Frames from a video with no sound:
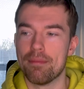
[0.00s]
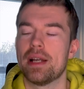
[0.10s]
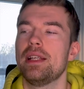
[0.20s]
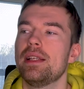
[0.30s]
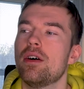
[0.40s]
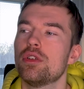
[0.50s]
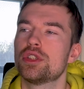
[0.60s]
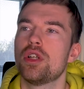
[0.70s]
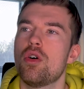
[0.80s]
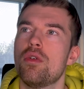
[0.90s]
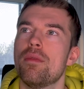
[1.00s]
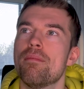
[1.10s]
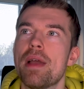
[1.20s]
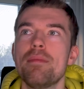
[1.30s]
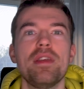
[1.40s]
but it also
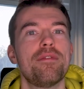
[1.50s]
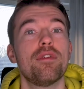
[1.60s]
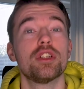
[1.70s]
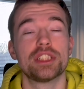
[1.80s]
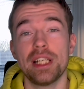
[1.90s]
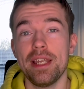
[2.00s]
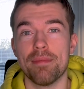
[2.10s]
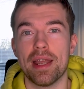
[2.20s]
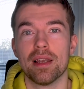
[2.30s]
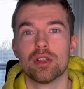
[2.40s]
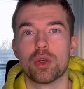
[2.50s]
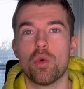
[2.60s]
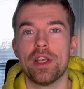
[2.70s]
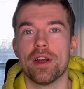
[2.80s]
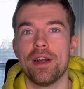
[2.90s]
made me fall asleep a lot
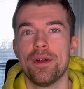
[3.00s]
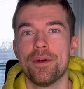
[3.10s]
quicker.